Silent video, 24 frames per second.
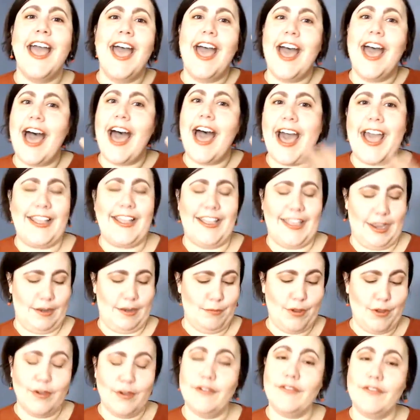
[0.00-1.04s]
I can
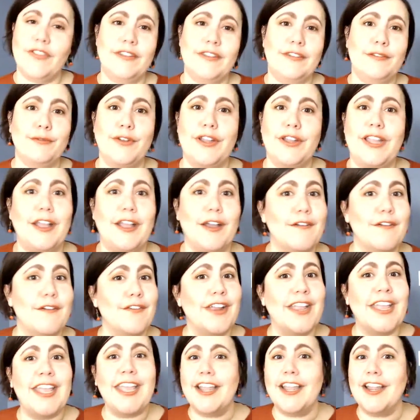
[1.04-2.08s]
move this ring over
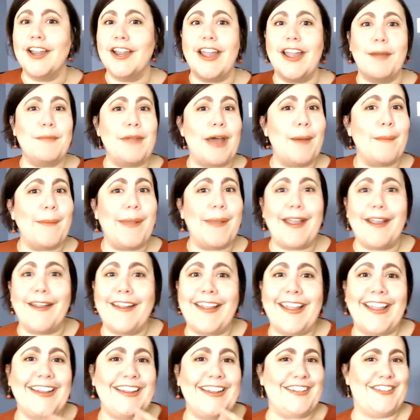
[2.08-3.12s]
here. I'm not
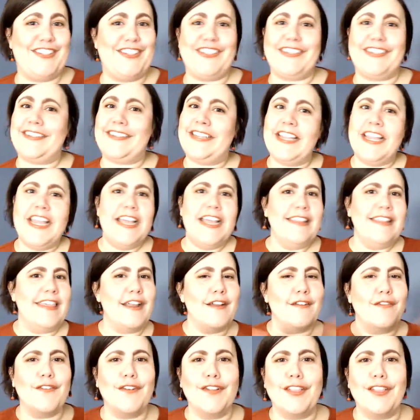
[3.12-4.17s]
married. It's just
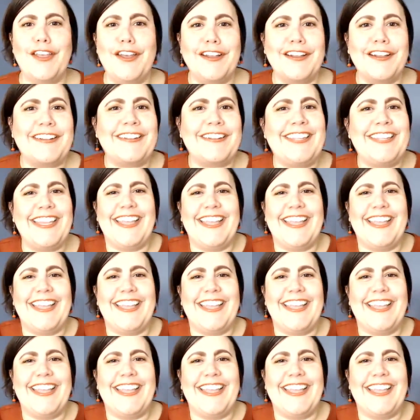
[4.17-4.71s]
there for looks.